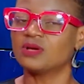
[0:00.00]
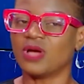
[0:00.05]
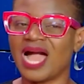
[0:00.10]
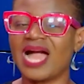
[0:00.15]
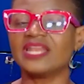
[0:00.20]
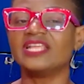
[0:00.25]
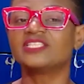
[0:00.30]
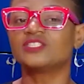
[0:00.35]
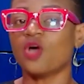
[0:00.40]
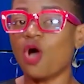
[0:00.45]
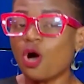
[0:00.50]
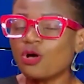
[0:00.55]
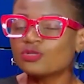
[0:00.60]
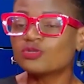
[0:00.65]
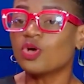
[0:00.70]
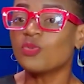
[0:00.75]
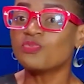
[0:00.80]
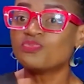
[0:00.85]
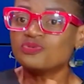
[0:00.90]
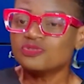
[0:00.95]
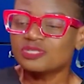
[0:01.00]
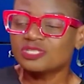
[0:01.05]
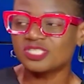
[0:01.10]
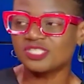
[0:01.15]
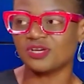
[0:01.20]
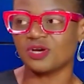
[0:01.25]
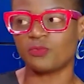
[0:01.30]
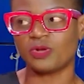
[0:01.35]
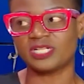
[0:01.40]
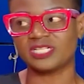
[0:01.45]
And it also boosts
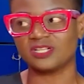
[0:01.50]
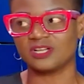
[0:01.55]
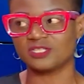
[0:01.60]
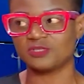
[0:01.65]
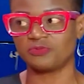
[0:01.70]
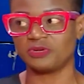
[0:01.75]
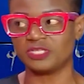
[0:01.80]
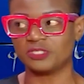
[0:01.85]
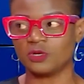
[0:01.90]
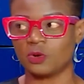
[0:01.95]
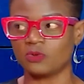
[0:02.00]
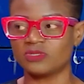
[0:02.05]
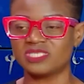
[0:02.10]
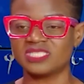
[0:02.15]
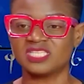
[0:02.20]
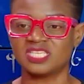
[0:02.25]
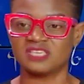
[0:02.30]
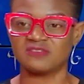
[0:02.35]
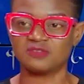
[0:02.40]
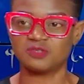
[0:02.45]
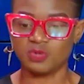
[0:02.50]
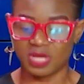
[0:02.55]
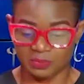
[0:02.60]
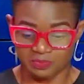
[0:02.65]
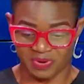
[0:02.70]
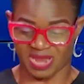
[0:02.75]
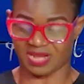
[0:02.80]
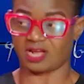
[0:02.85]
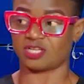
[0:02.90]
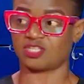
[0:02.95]
your weight loss results, gives you a
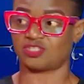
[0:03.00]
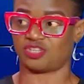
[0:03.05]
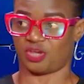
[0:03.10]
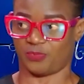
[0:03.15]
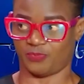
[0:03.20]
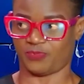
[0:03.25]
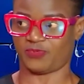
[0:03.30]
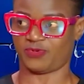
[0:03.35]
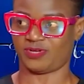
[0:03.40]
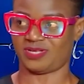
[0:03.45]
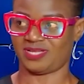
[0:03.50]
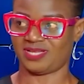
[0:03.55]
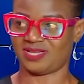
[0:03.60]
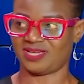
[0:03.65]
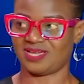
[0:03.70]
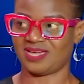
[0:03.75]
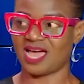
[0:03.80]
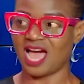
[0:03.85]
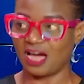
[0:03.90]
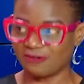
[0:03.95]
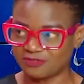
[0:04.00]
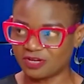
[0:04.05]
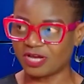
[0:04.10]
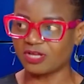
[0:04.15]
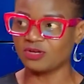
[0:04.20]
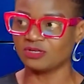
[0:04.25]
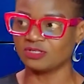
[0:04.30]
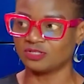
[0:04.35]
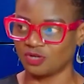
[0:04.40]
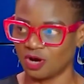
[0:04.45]
better shape after
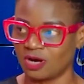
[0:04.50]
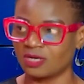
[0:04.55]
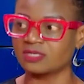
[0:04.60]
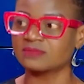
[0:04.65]
you're done.